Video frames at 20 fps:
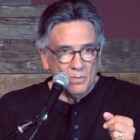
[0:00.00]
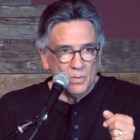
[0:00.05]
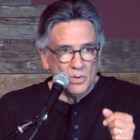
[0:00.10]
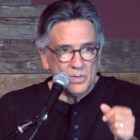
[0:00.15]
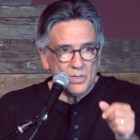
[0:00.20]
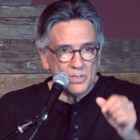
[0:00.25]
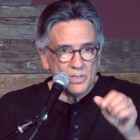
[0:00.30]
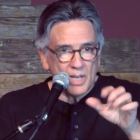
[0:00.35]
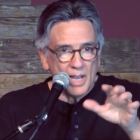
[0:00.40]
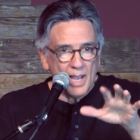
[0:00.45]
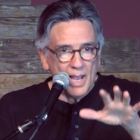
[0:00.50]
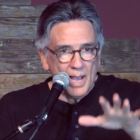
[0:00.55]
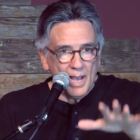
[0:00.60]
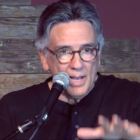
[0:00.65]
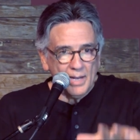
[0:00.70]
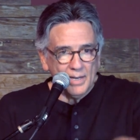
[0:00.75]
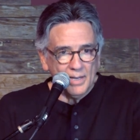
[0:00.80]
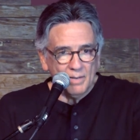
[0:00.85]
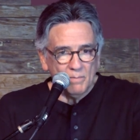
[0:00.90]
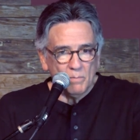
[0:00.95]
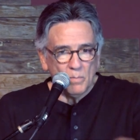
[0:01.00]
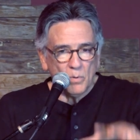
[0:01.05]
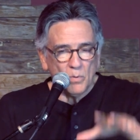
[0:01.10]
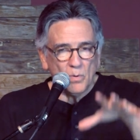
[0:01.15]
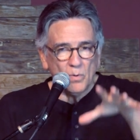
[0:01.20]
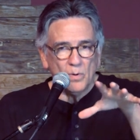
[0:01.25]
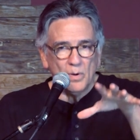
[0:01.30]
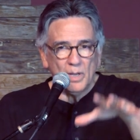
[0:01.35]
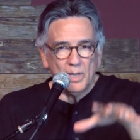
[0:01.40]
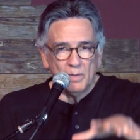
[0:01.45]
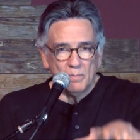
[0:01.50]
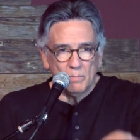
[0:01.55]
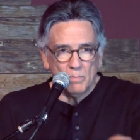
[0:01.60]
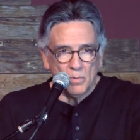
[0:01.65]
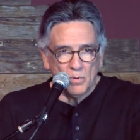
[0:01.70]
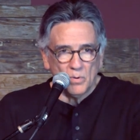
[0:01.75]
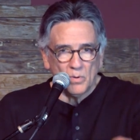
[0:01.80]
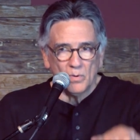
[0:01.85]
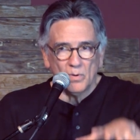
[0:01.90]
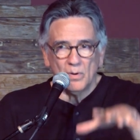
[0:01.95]
We're just adding more and
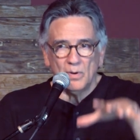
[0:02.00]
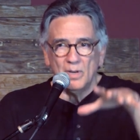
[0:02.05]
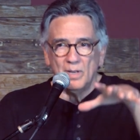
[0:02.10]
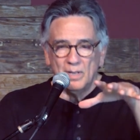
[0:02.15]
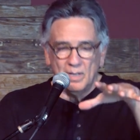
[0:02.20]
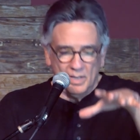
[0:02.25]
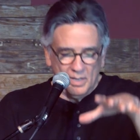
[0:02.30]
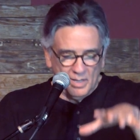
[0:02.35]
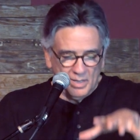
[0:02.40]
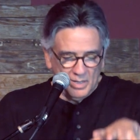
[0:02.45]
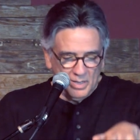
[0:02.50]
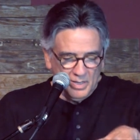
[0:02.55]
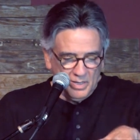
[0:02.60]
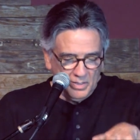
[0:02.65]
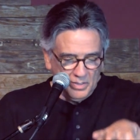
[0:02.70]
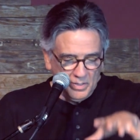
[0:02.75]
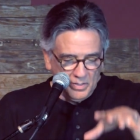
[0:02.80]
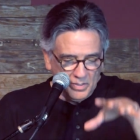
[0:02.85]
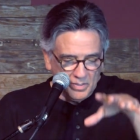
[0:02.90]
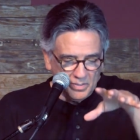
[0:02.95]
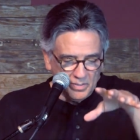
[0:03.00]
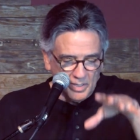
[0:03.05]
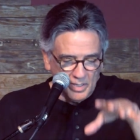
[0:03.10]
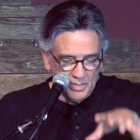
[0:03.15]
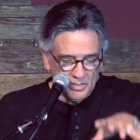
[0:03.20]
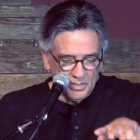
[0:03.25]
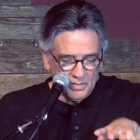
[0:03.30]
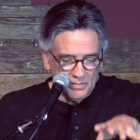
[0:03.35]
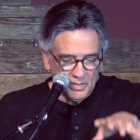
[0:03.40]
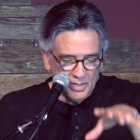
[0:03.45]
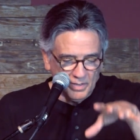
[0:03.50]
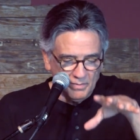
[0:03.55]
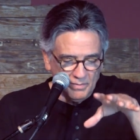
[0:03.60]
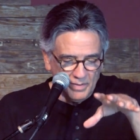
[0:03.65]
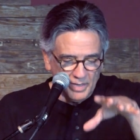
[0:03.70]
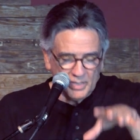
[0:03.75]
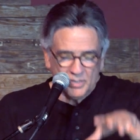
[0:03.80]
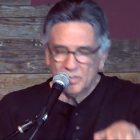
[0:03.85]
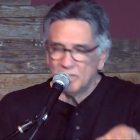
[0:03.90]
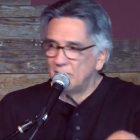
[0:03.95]
more to the sense of
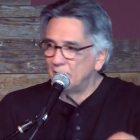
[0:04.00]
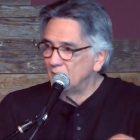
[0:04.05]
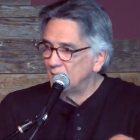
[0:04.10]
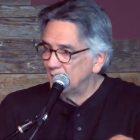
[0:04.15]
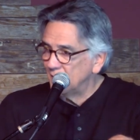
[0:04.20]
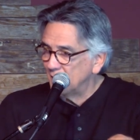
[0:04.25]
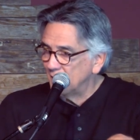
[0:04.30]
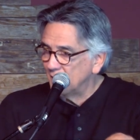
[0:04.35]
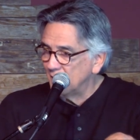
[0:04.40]
conviction